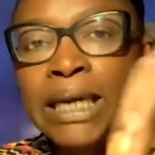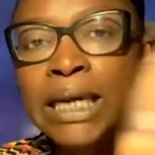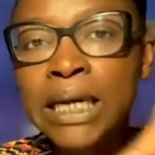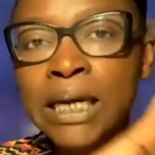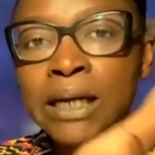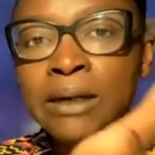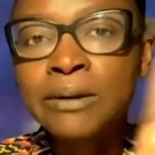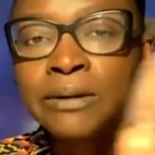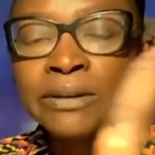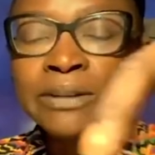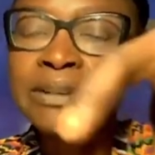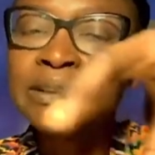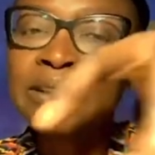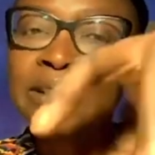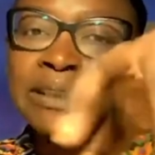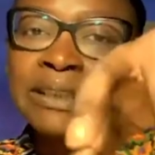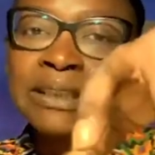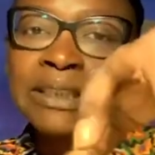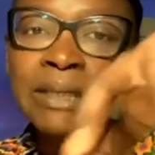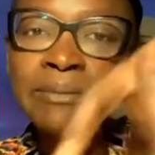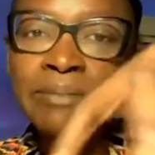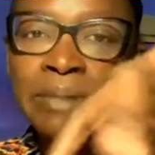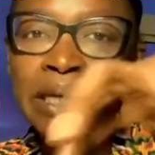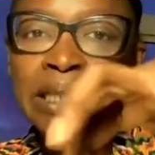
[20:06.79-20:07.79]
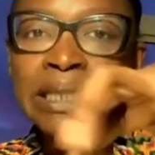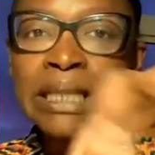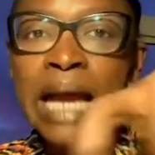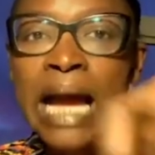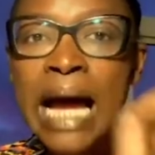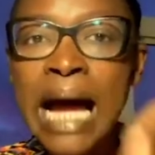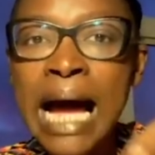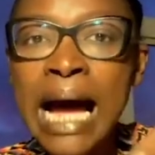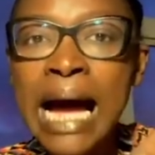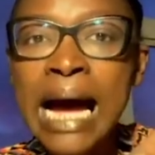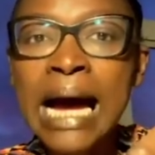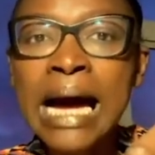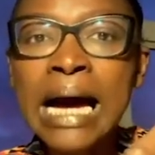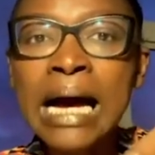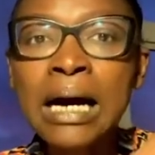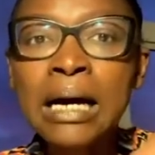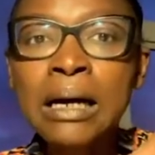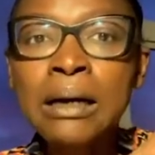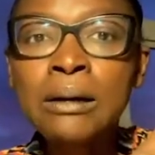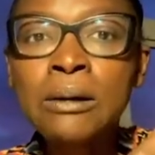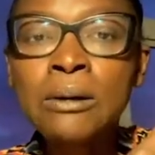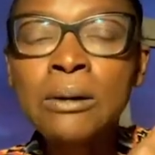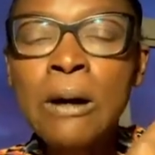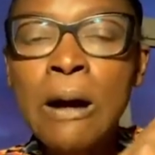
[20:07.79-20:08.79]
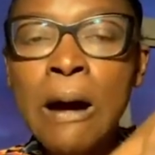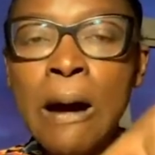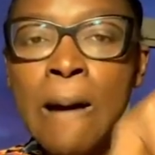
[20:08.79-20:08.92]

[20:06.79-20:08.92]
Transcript: ecosystem and how